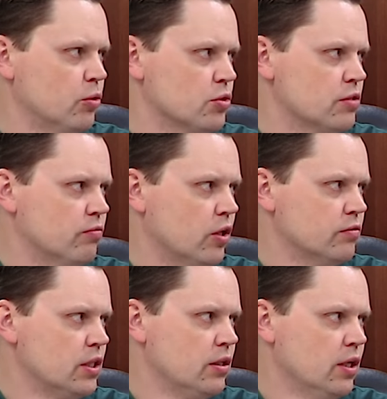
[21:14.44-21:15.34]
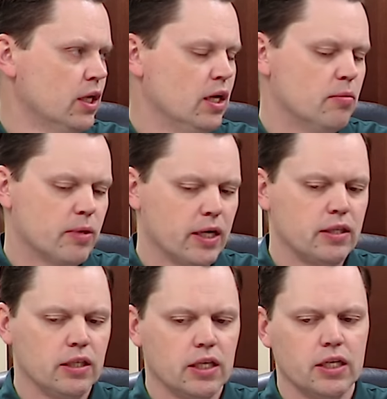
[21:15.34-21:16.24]
most involved in. Okay. But
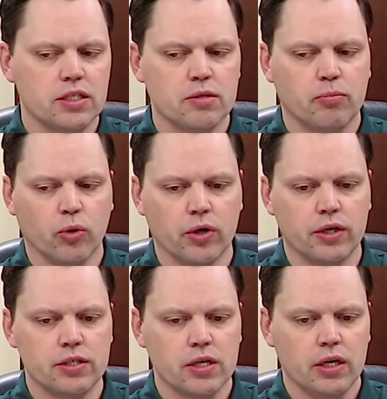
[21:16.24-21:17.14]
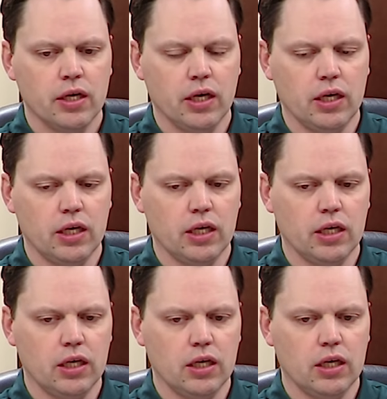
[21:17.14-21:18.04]
I think that it's important. It,
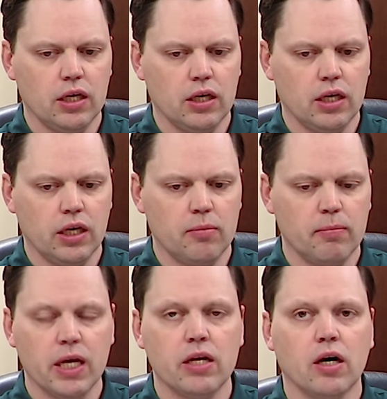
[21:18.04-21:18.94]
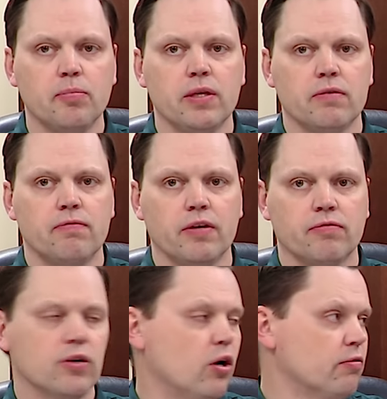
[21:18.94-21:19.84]
it may not be the
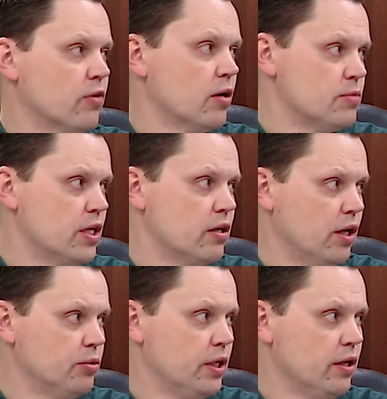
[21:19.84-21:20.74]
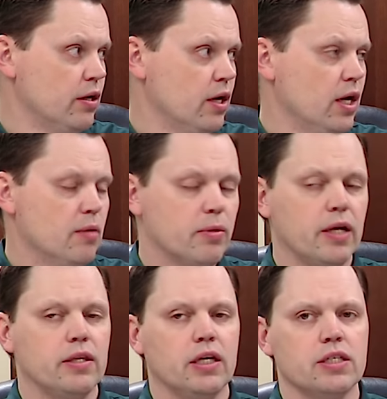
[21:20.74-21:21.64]
fit for all farms that are out there, but
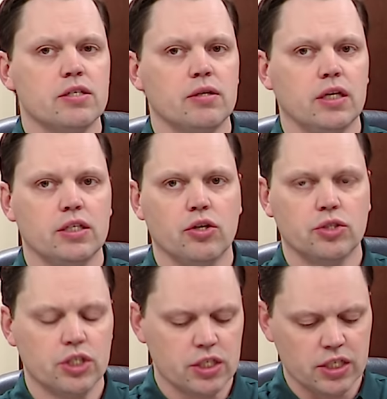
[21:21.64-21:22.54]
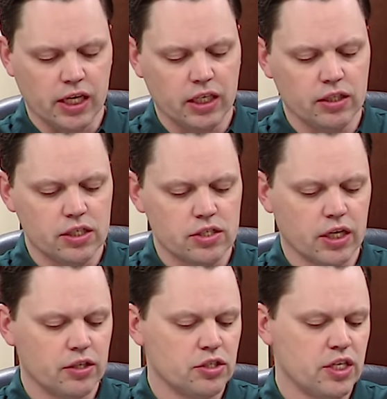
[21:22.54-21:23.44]
I think it's a, you know just as any of these
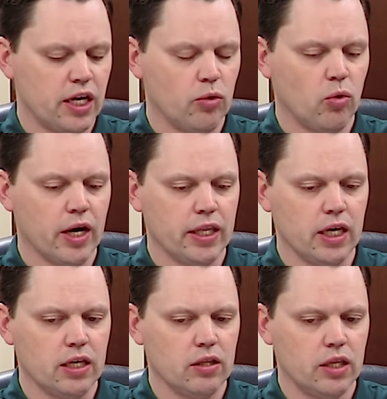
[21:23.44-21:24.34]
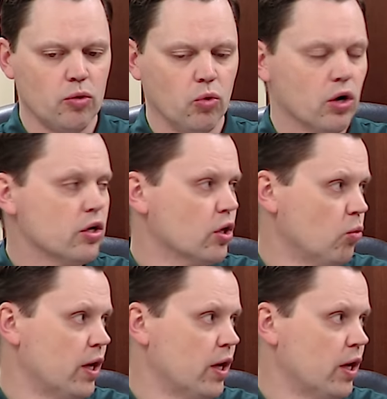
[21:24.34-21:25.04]
to understand why they they work or